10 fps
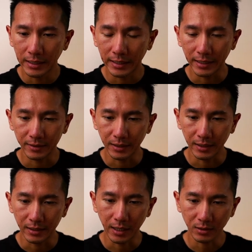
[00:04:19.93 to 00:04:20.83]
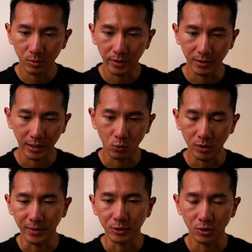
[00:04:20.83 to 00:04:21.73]
And then last one is like,
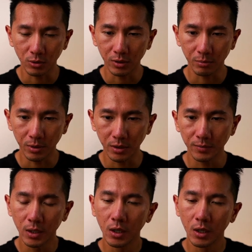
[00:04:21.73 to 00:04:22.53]
what's my zone number?